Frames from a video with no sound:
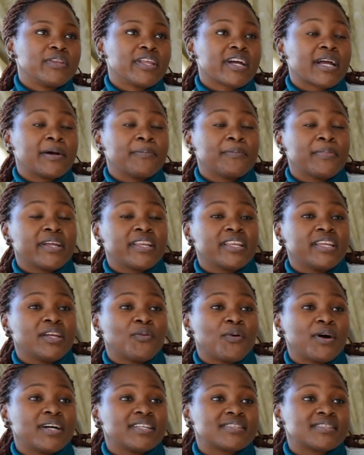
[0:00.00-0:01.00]
The company
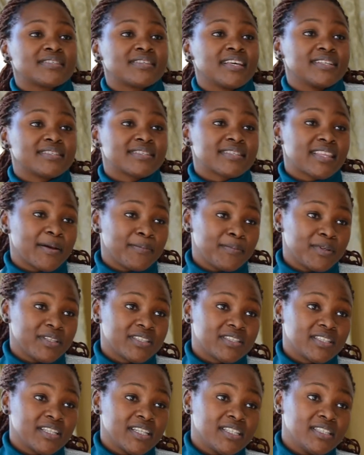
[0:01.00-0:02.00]
was
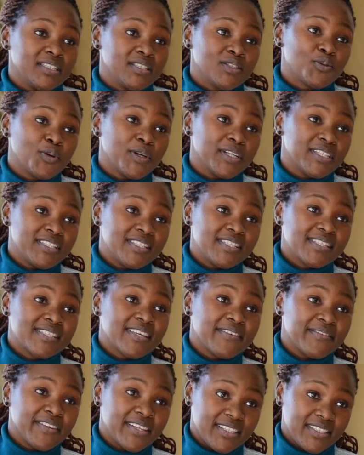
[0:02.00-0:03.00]
established in
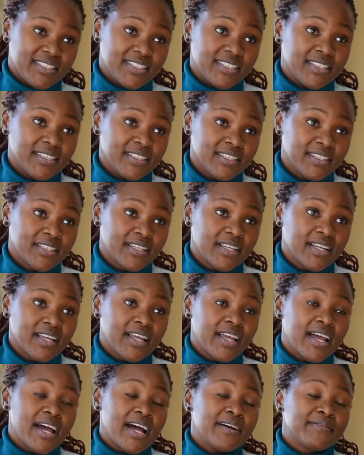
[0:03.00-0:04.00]
2017
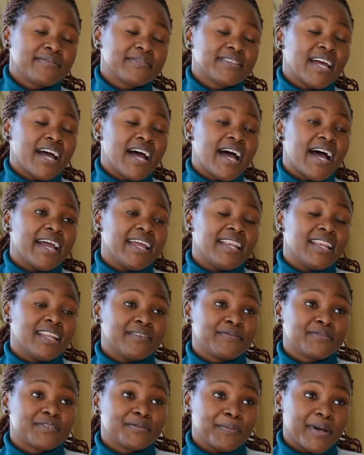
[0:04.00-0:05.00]
after I
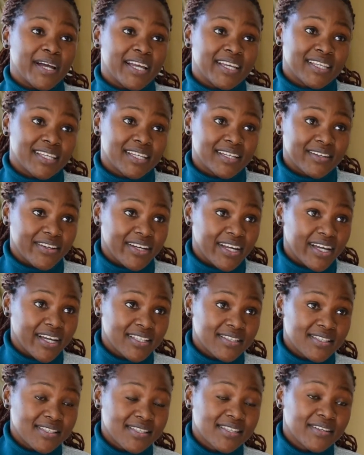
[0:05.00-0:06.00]
left my career
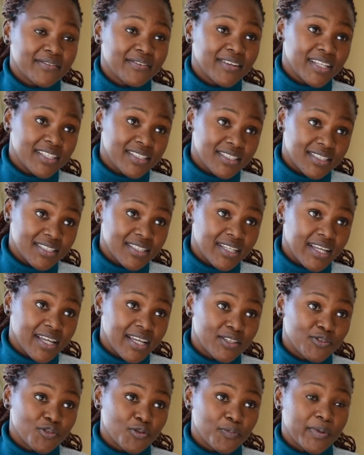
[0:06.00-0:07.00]
as a civil engineer to